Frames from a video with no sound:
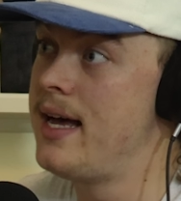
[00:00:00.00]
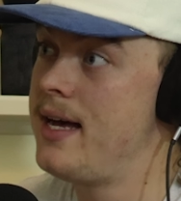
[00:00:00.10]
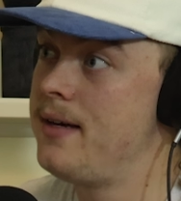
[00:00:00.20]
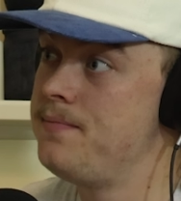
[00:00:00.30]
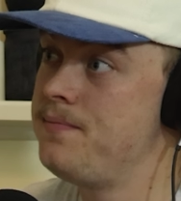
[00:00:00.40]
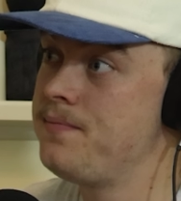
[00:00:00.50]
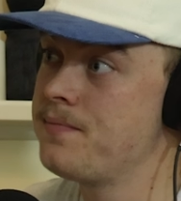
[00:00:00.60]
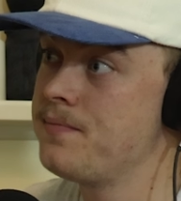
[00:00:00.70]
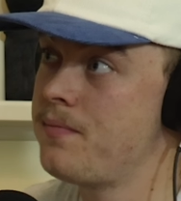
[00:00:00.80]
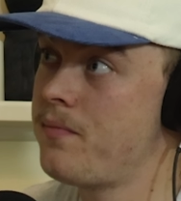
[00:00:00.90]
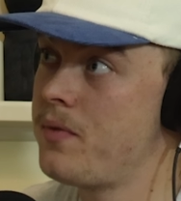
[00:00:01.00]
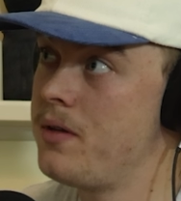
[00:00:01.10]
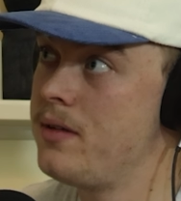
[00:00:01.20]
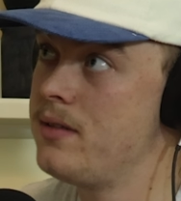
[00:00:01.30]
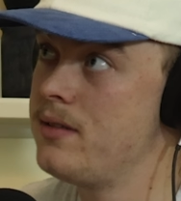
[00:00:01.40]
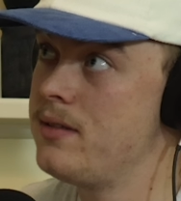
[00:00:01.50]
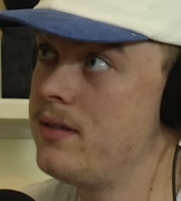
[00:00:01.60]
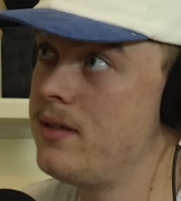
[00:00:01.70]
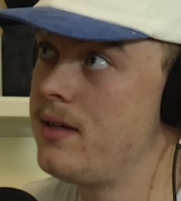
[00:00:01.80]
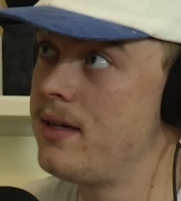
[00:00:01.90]
I
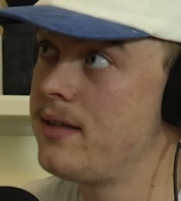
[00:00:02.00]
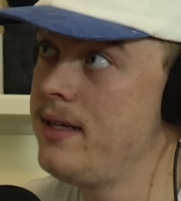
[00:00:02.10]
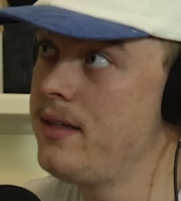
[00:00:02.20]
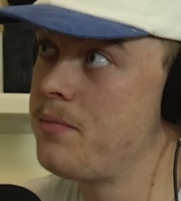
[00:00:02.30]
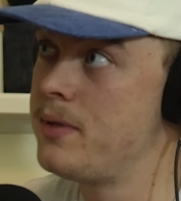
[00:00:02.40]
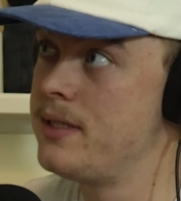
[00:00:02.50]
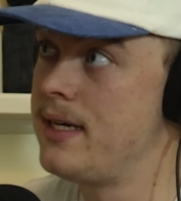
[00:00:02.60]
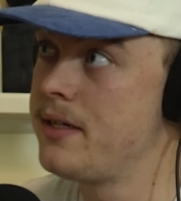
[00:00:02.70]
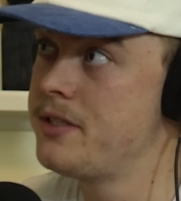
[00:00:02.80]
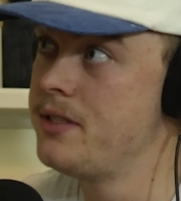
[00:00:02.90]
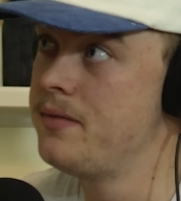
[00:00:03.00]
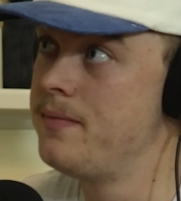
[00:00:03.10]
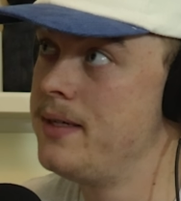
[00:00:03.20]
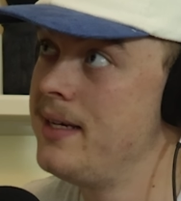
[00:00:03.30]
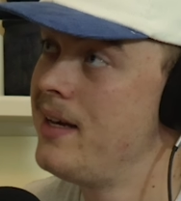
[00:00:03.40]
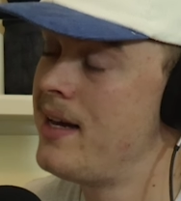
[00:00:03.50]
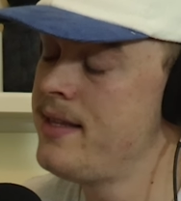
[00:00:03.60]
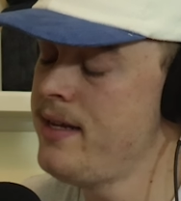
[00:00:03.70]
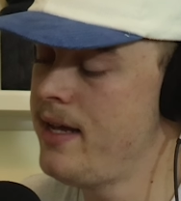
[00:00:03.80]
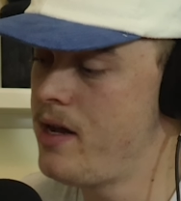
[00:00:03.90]
think the production, I
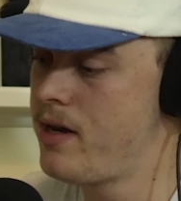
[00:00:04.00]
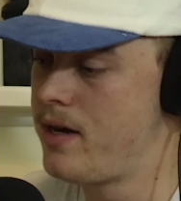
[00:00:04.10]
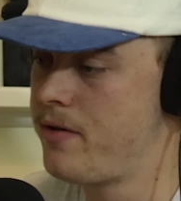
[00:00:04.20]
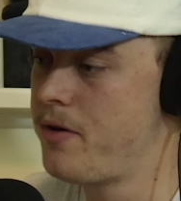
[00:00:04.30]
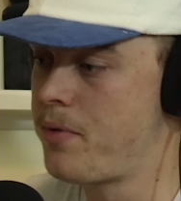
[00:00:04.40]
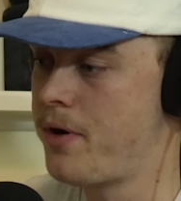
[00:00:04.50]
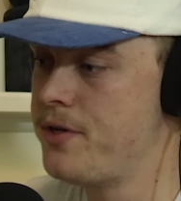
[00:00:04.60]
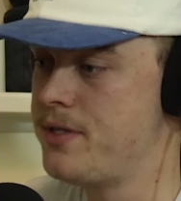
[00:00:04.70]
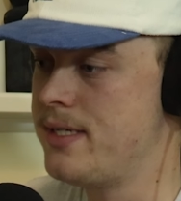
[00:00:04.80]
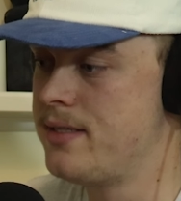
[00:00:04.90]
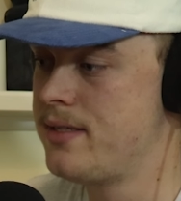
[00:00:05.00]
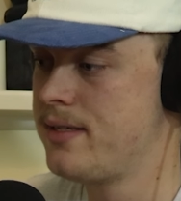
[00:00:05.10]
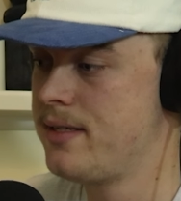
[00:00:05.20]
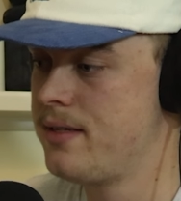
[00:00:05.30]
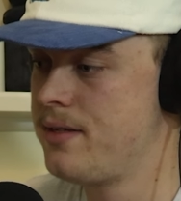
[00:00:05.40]
think our current approach is,